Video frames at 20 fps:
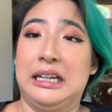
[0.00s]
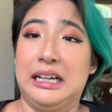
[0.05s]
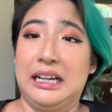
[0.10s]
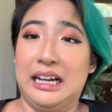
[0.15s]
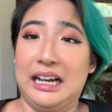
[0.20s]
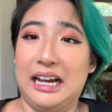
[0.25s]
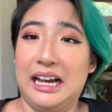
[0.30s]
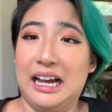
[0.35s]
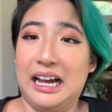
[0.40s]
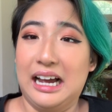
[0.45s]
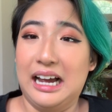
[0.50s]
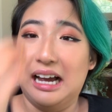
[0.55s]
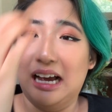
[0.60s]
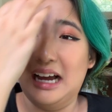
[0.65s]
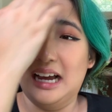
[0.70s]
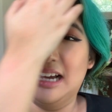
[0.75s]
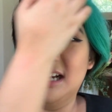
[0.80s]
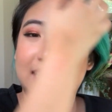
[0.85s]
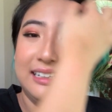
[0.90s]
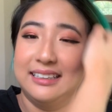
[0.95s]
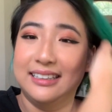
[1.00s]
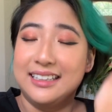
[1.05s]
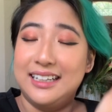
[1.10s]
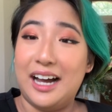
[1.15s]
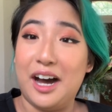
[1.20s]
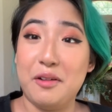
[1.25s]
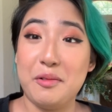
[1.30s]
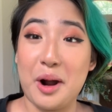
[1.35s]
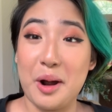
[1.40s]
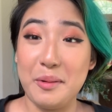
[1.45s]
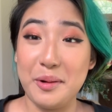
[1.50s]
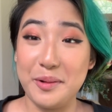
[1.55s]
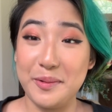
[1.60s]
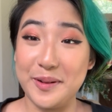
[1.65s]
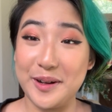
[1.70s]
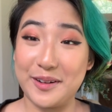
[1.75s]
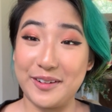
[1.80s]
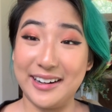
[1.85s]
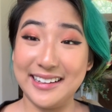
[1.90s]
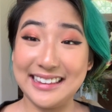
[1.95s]
I'll probably
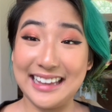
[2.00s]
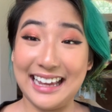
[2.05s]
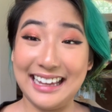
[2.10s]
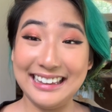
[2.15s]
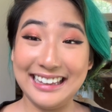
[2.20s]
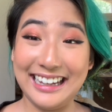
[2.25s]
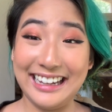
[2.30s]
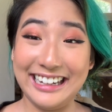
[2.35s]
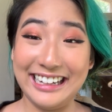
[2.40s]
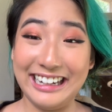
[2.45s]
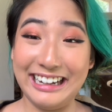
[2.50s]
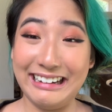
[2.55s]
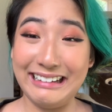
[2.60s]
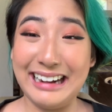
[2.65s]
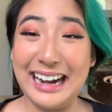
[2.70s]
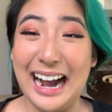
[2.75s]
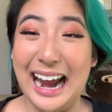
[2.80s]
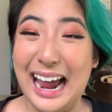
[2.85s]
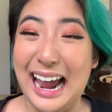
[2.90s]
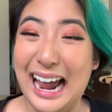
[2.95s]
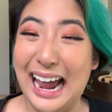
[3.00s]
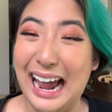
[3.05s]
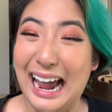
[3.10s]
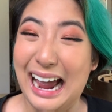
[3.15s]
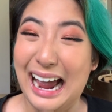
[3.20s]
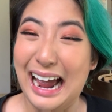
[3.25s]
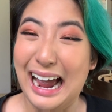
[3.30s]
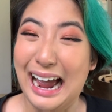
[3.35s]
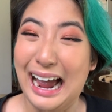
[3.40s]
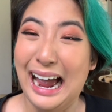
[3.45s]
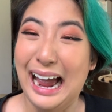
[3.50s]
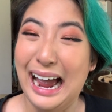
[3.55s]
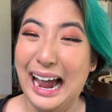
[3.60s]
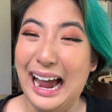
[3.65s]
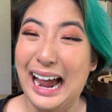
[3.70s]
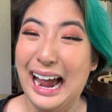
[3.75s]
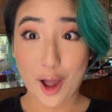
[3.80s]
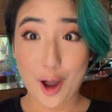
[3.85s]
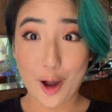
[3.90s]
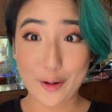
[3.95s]
regret that later.
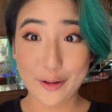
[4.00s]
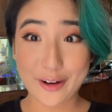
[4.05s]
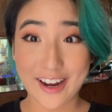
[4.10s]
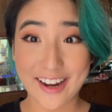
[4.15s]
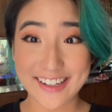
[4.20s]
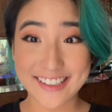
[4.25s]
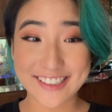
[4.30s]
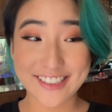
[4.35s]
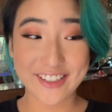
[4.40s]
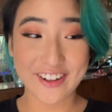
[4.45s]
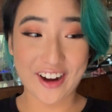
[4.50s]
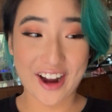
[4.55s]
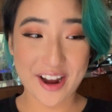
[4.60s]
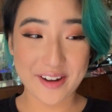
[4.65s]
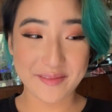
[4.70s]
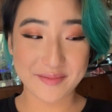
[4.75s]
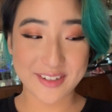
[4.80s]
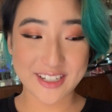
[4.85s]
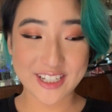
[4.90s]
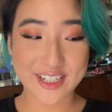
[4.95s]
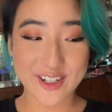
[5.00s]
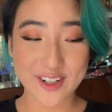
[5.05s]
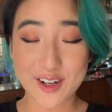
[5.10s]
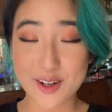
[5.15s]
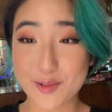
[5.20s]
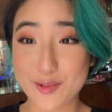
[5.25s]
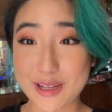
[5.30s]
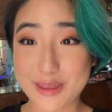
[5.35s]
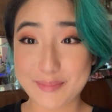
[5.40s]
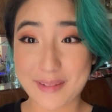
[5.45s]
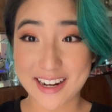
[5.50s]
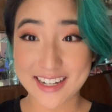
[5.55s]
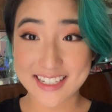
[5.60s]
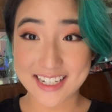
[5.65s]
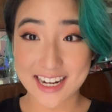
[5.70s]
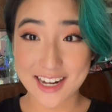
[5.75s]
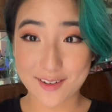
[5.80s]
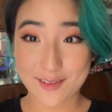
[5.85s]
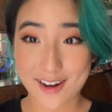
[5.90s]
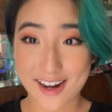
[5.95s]
Okay, so I'm here with my
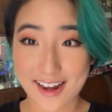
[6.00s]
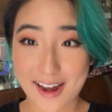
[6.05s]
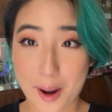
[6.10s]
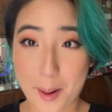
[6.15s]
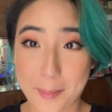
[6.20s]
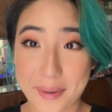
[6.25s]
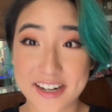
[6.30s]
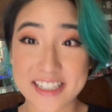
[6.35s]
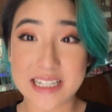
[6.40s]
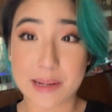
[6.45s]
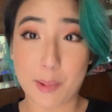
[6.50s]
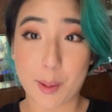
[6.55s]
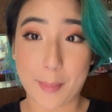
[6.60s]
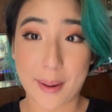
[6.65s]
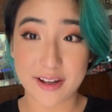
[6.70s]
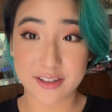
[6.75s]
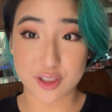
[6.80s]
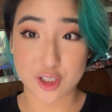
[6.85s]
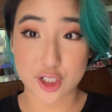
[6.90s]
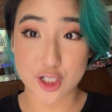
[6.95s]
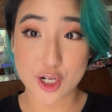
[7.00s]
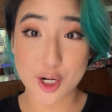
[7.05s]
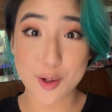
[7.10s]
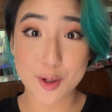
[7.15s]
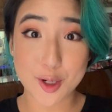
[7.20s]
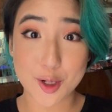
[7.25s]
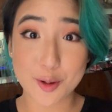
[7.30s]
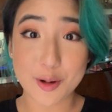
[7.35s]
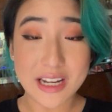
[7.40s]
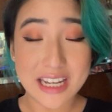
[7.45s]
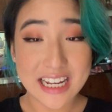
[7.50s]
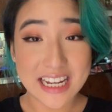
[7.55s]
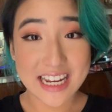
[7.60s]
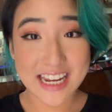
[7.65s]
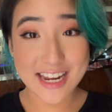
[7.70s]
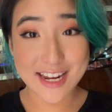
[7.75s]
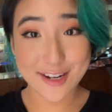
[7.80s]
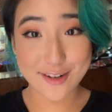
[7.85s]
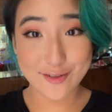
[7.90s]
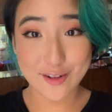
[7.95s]
tank right now because I'm about to show you
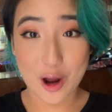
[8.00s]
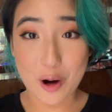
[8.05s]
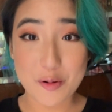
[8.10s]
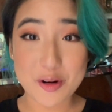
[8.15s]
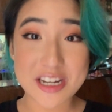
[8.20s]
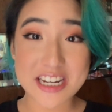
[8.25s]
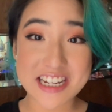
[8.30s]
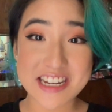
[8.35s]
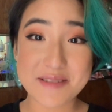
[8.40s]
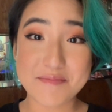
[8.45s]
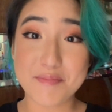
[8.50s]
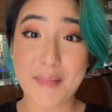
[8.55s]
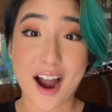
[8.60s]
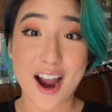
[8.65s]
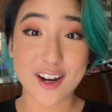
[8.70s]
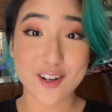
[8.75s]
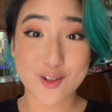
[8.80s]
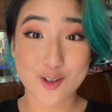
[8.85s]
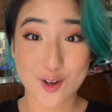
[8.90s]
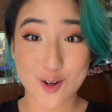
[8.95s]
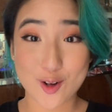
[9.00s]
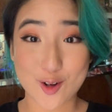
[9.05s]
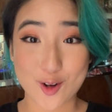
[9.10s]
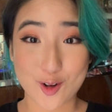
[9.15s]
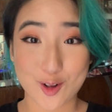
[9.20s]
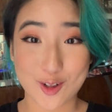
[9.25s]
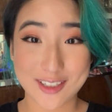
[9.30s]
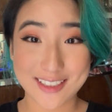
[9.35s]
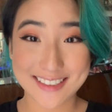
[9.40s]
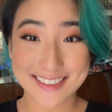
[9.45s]
Inoki, my turtle.